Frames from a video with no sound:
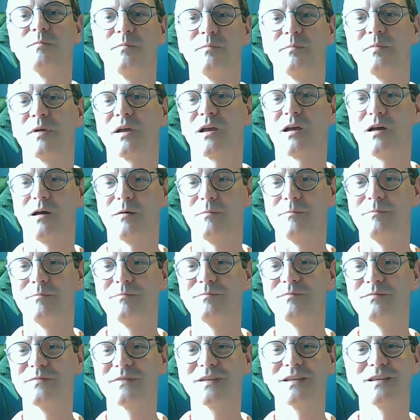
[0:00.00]

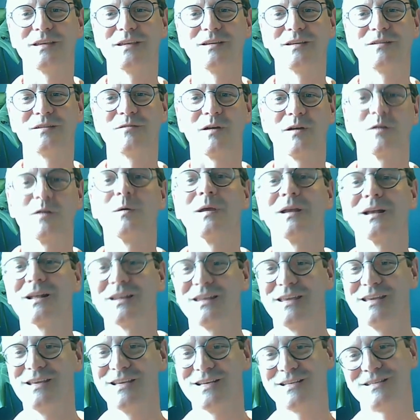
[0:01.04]
become quite
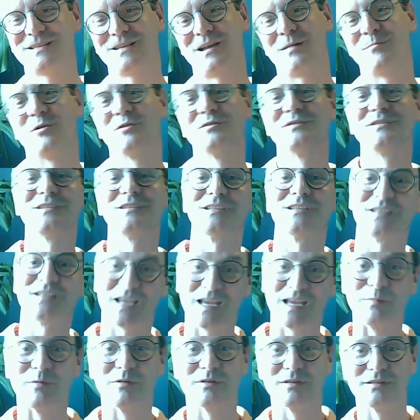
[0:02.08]
quickly has come onto the
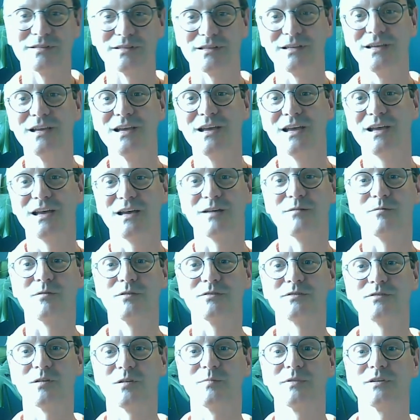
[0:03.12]
table as a one
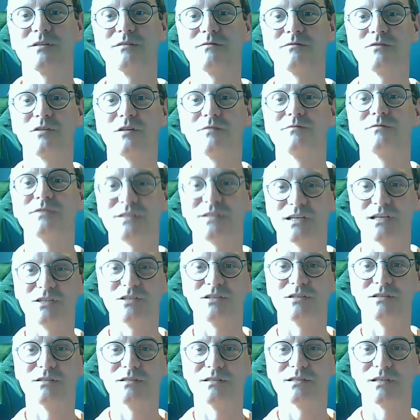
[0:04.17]
topic of
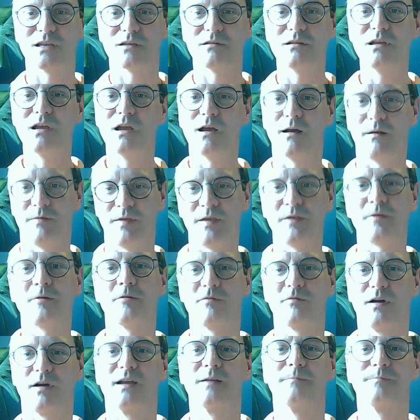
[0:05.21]
conversation. So I think you're
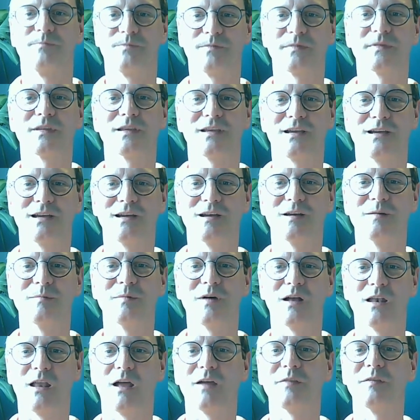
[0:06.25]
right.
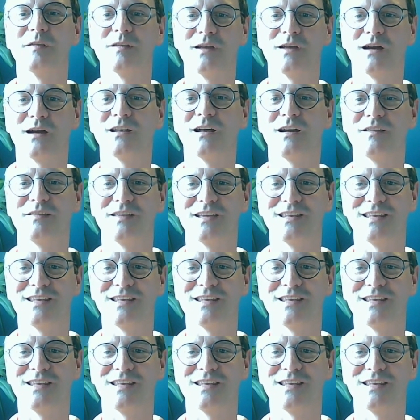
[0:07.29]
I like the